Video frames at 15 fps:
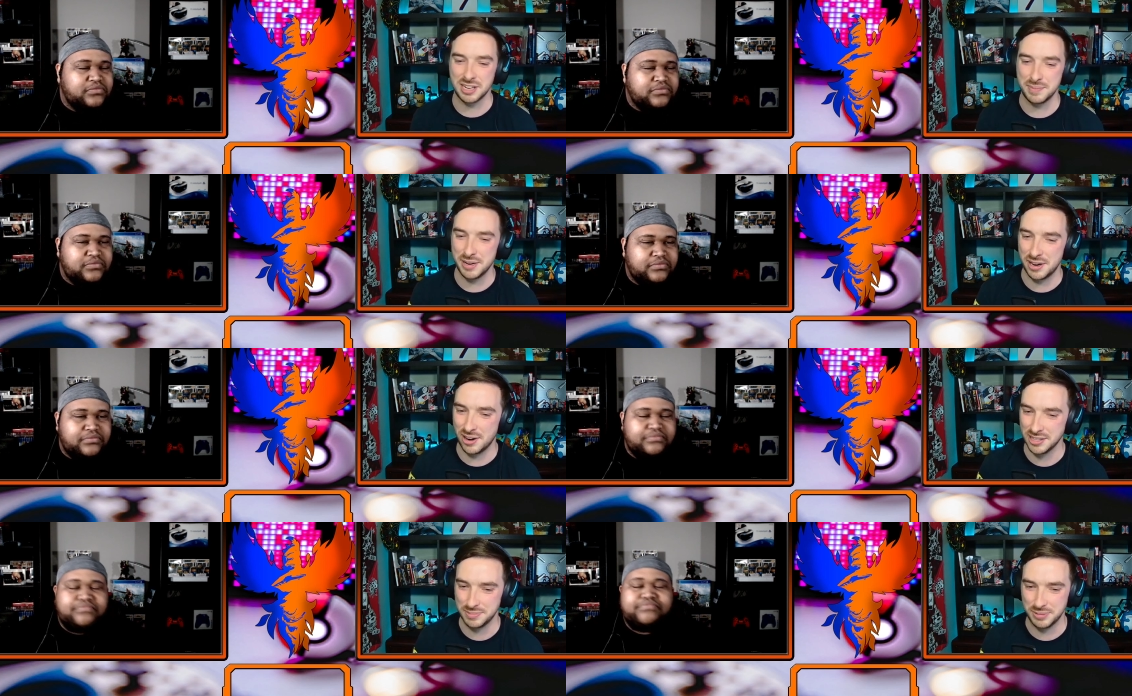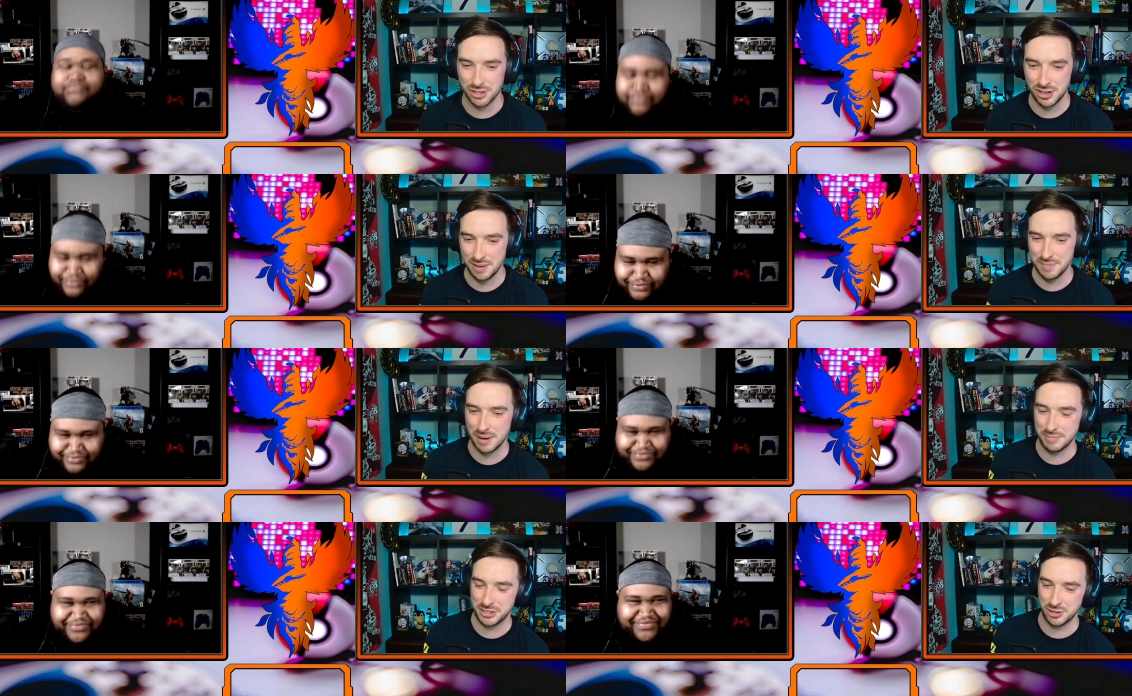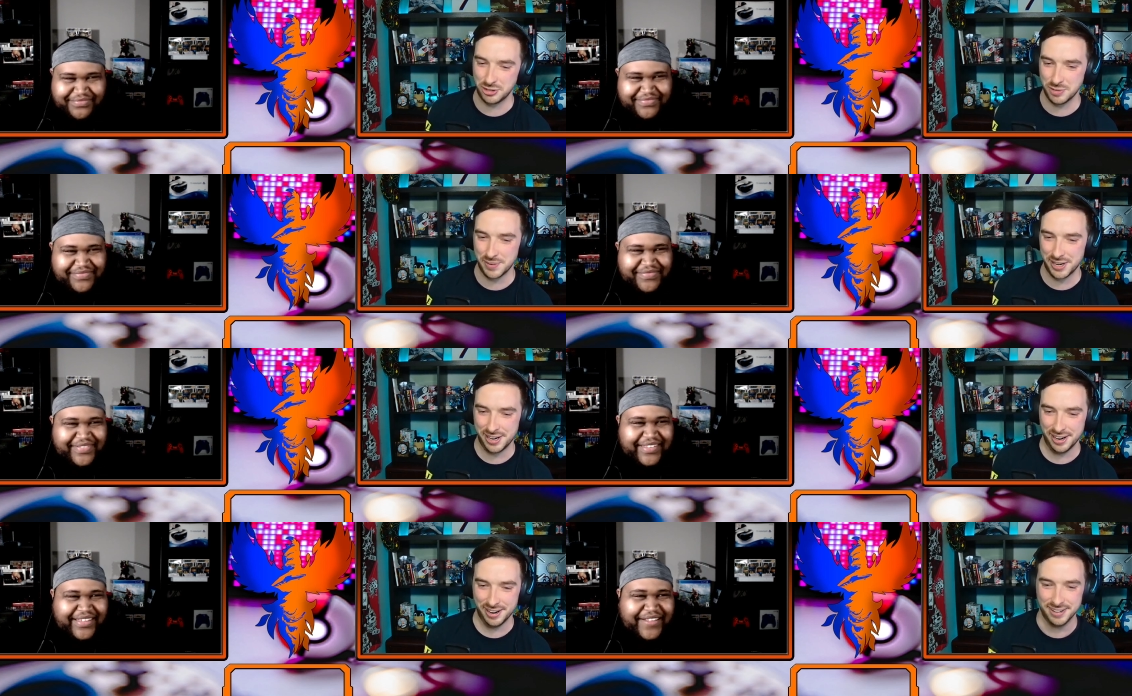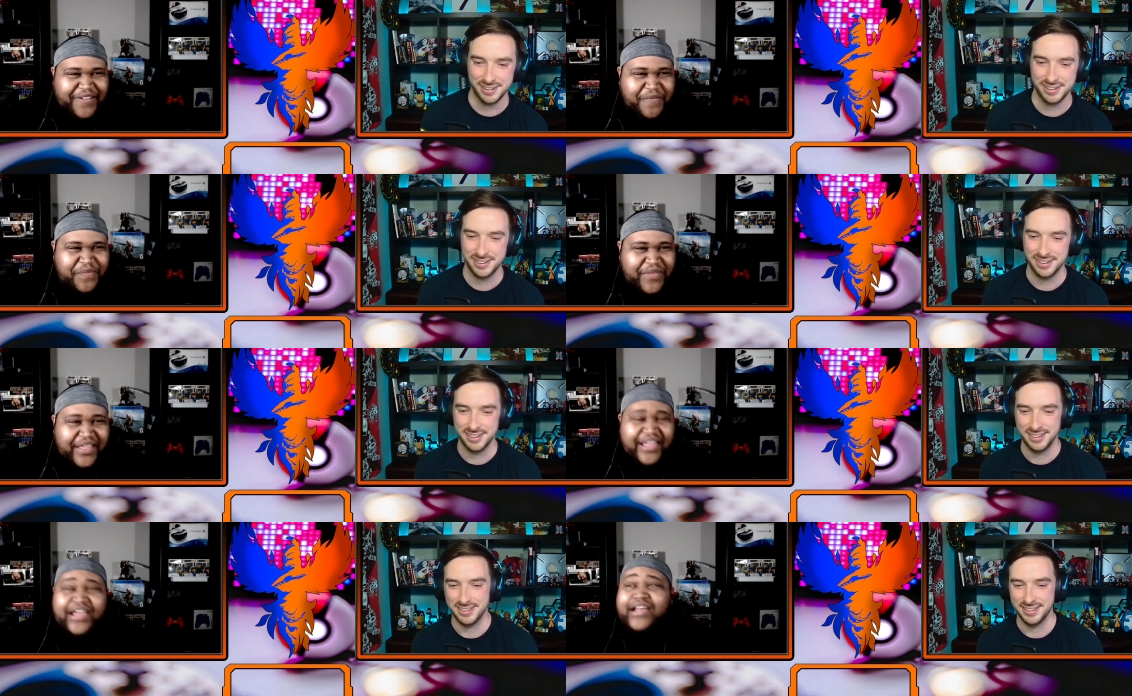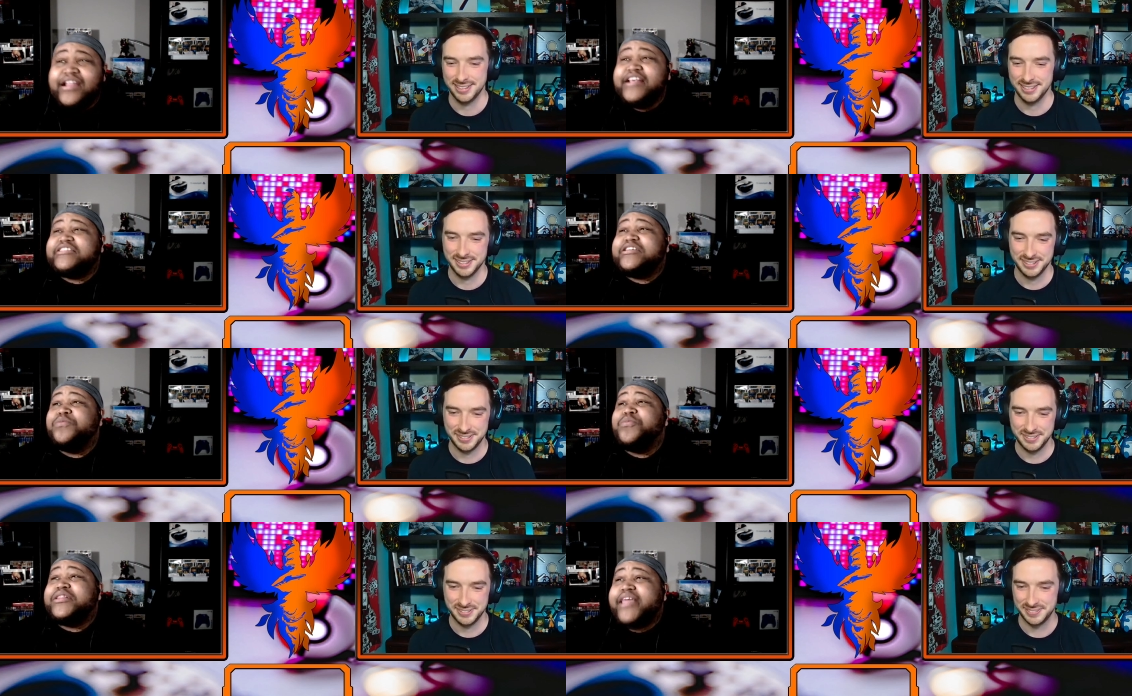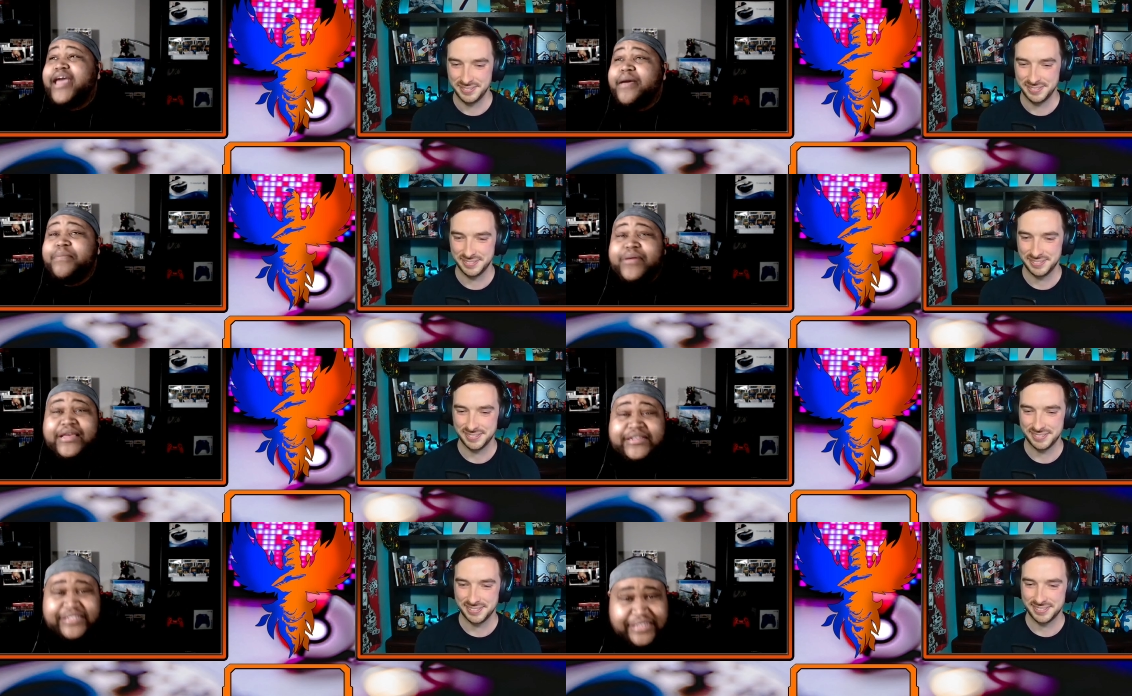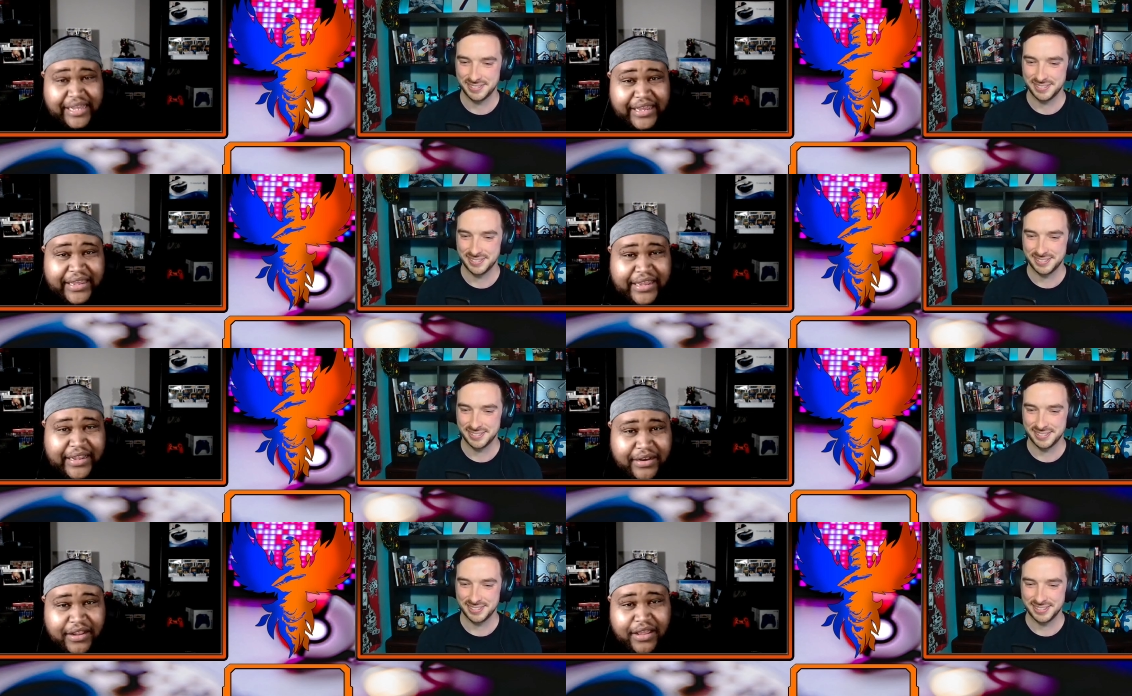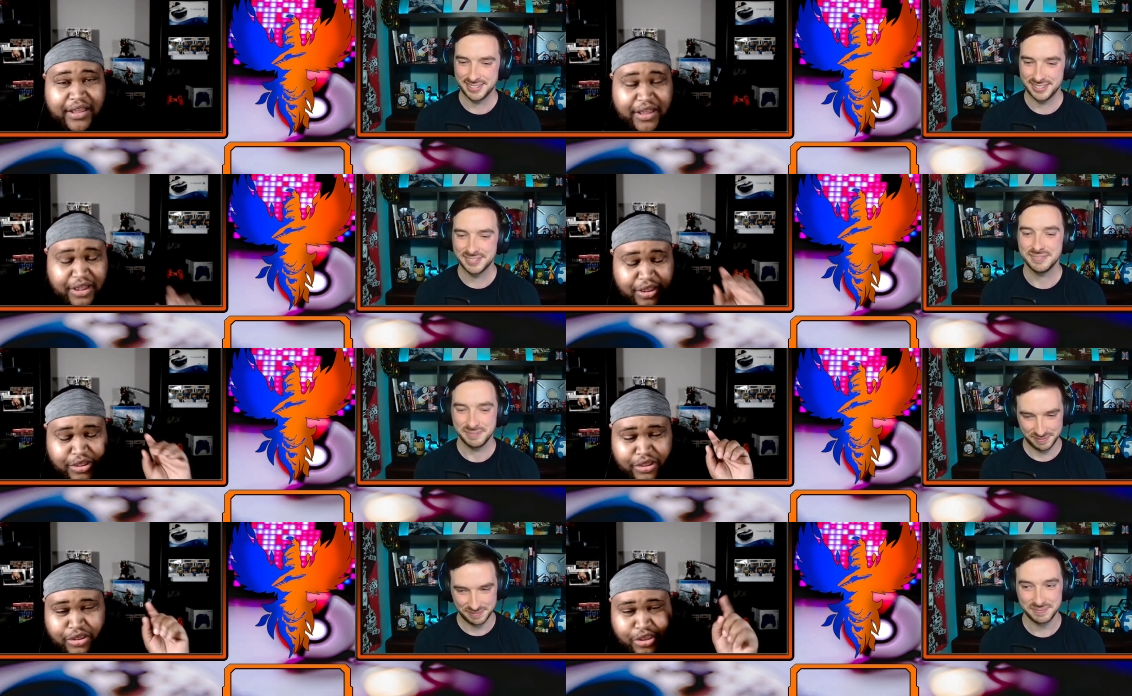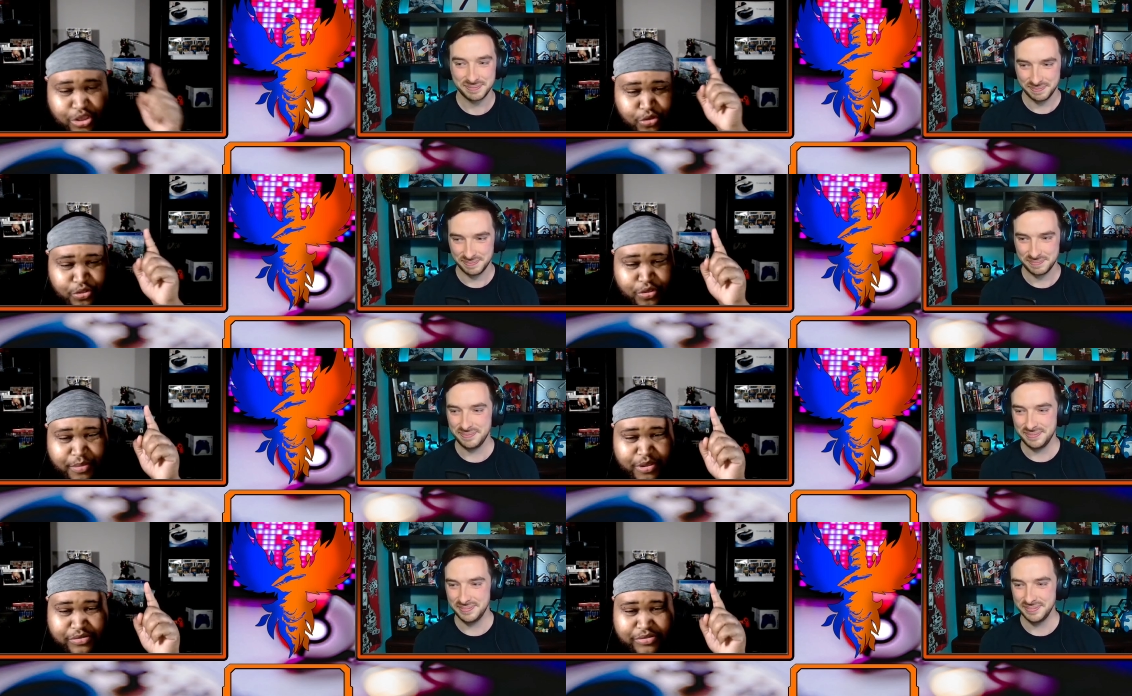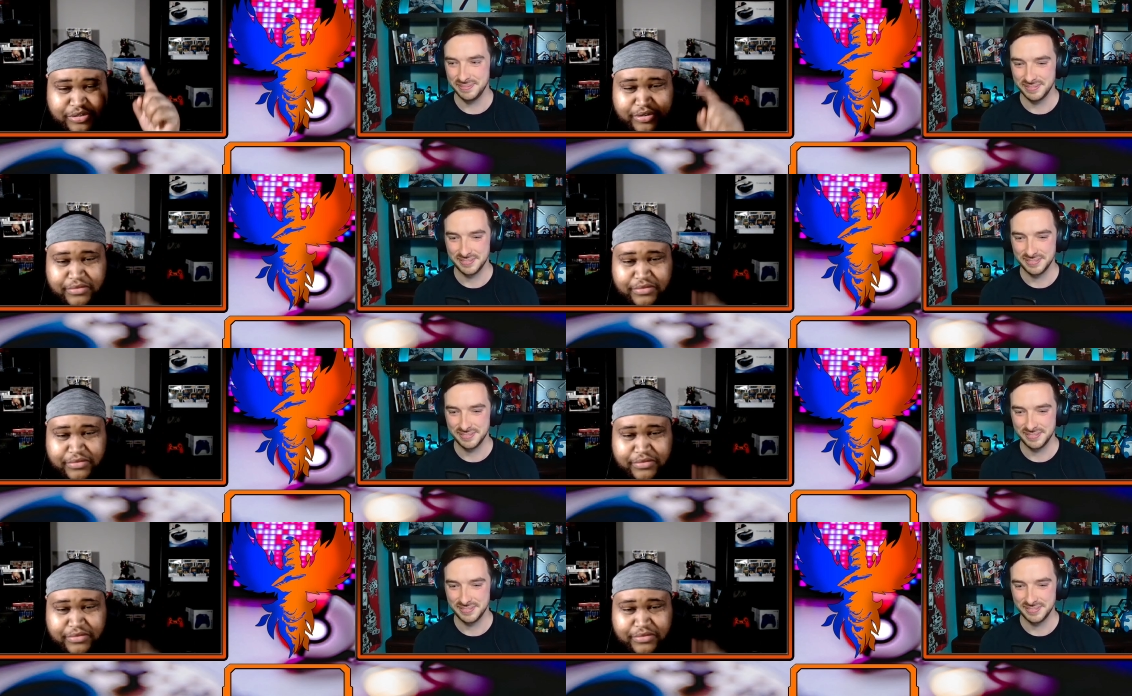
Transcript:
Speaker 1: going to be an awesome show. I'm, I'm stoked to be here.
Speaker 2: Listen, with that being said, Cue the music.